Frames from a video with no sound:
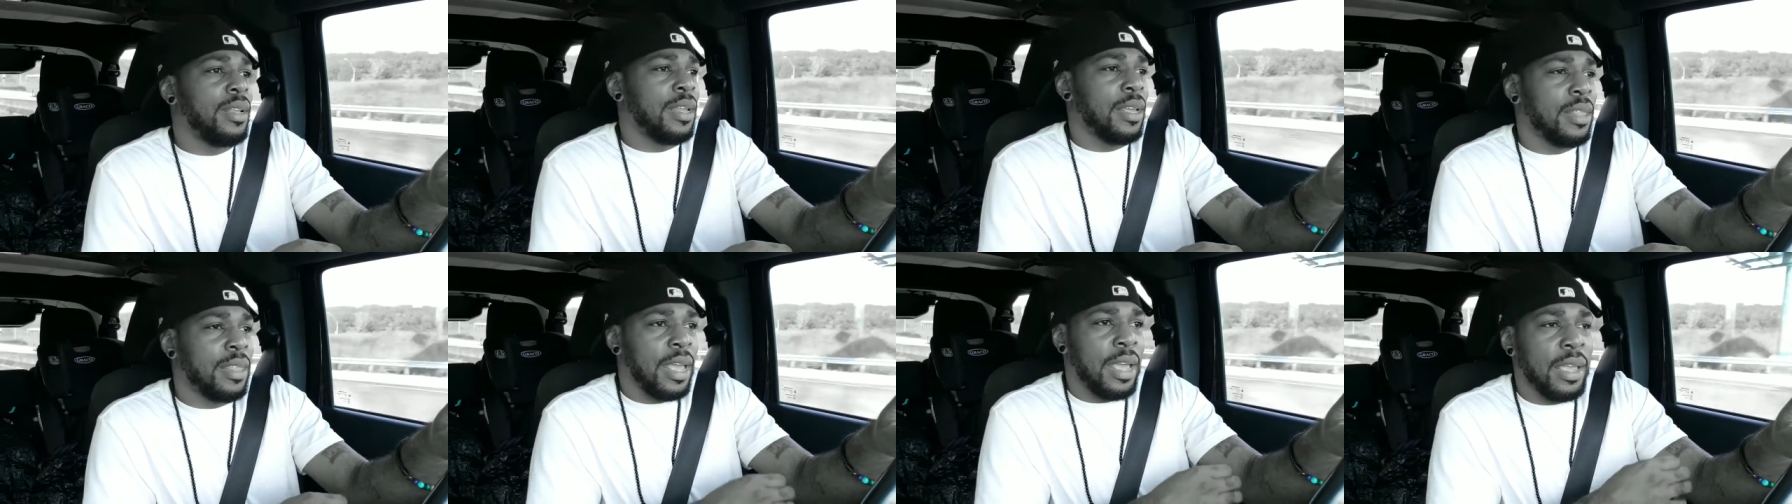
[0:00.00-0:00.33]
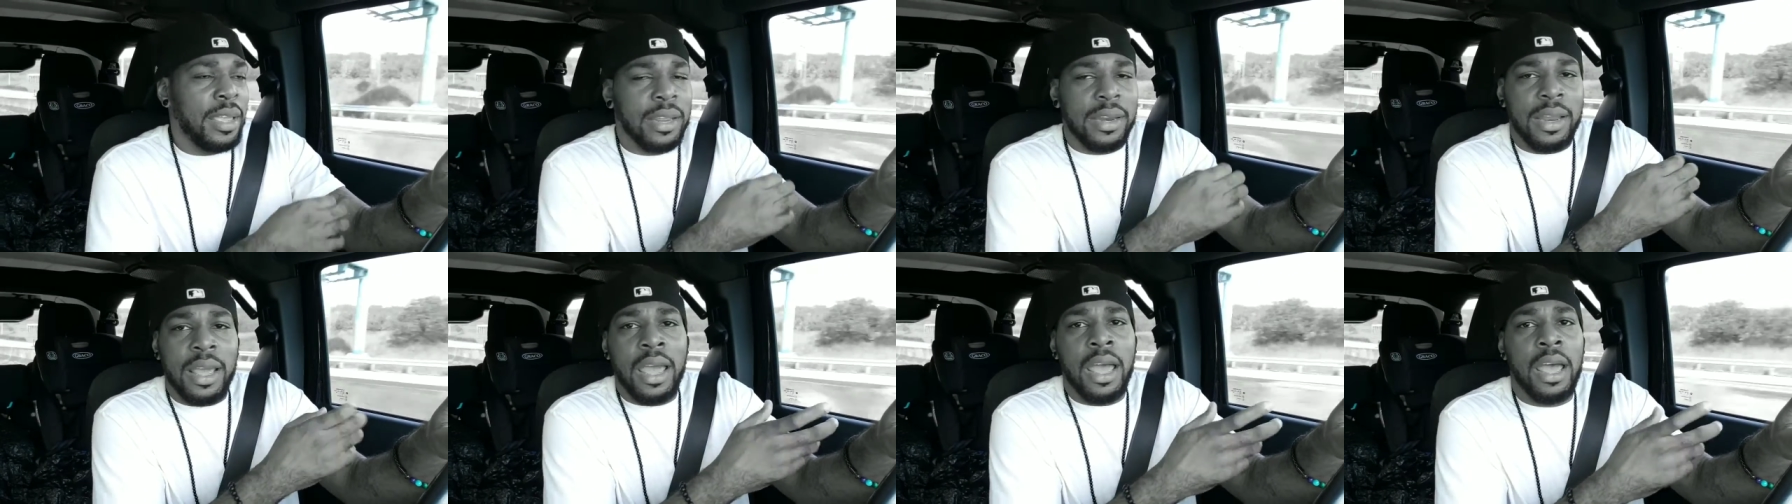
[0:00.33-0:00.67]
that
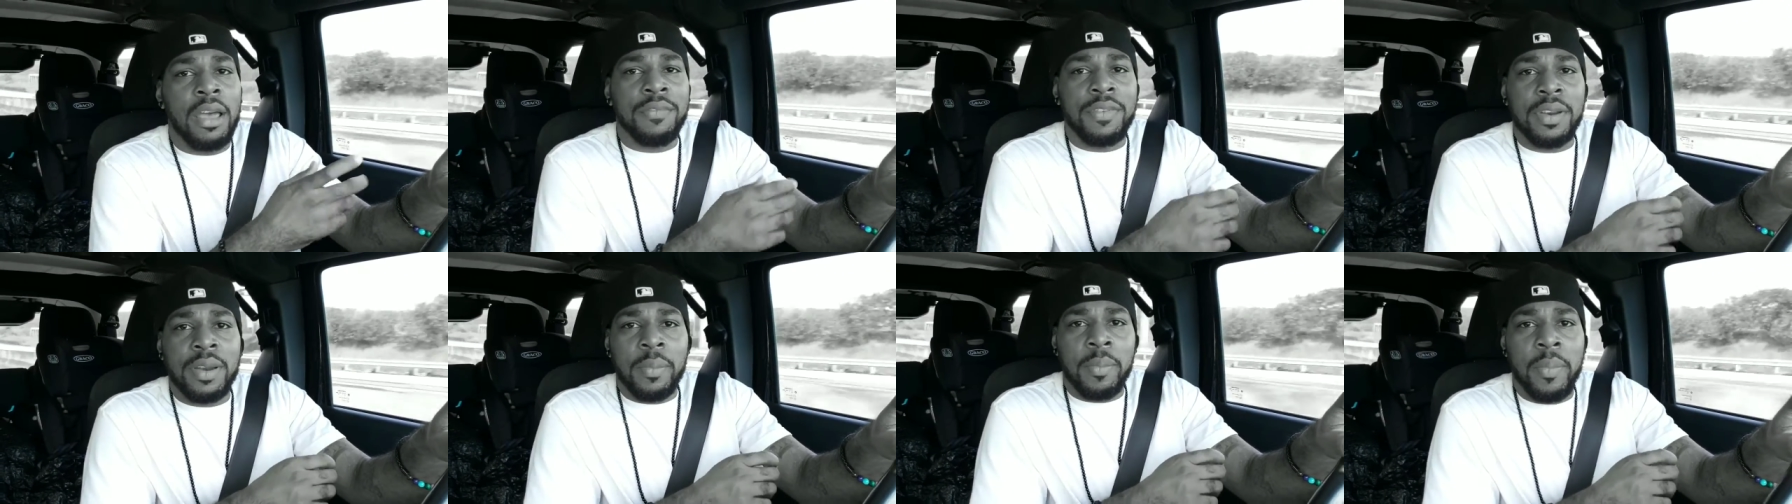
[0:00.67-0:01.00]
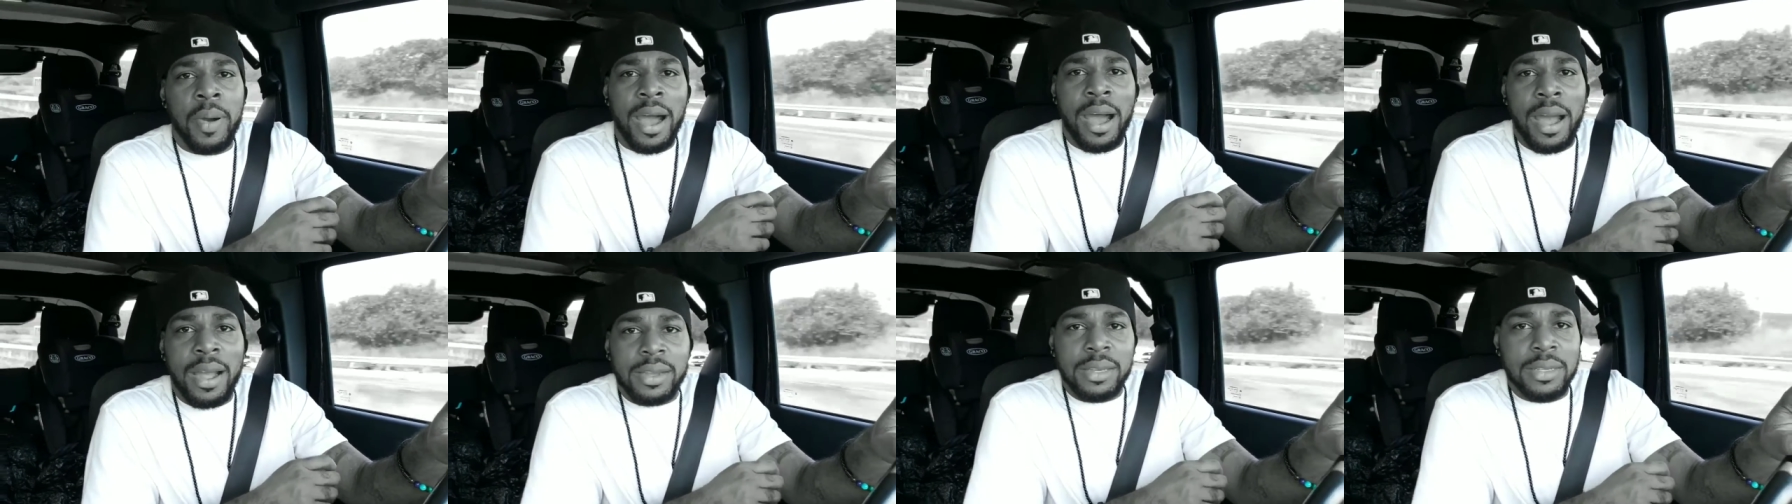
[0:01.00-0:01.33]
they can have in a
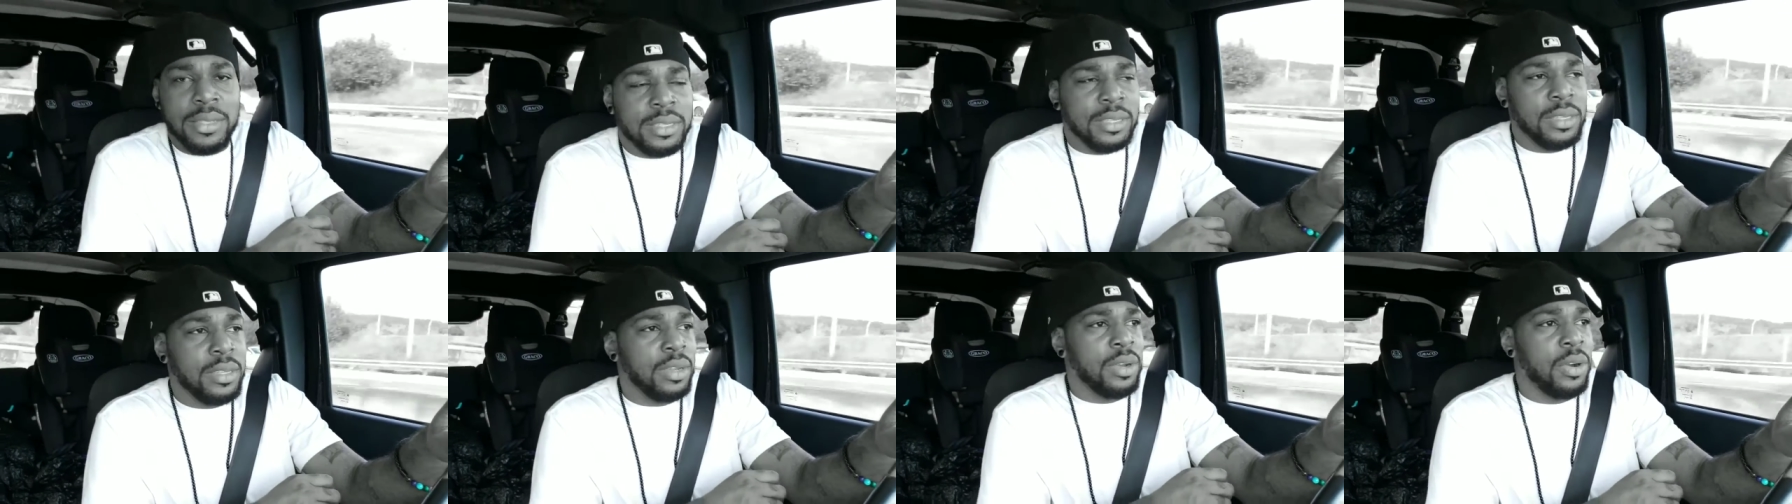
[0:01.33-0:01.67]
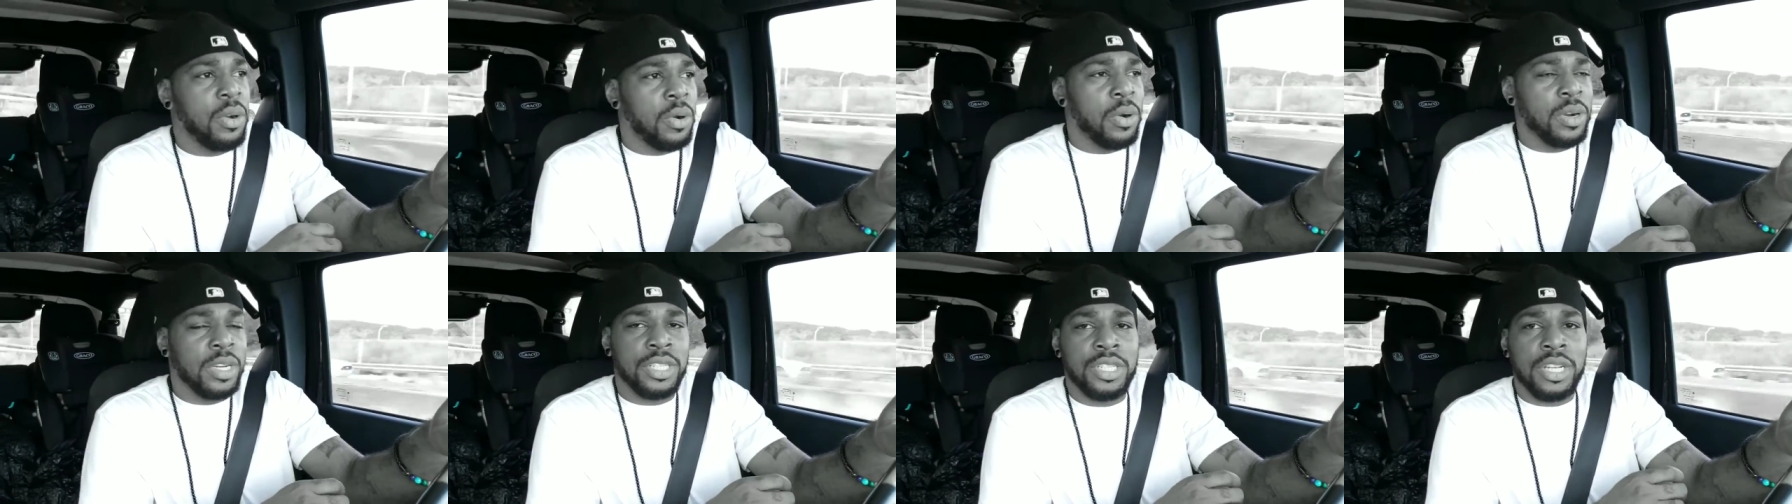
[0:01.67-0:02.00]
box
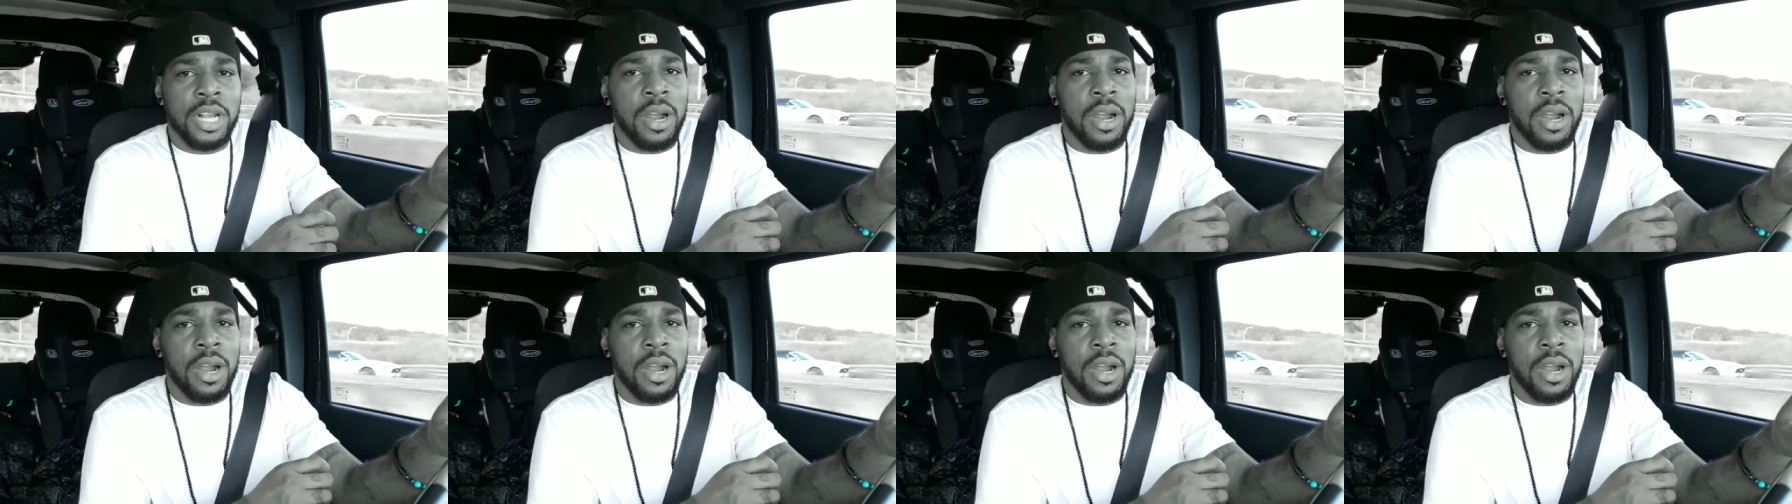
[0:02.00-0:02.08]
or a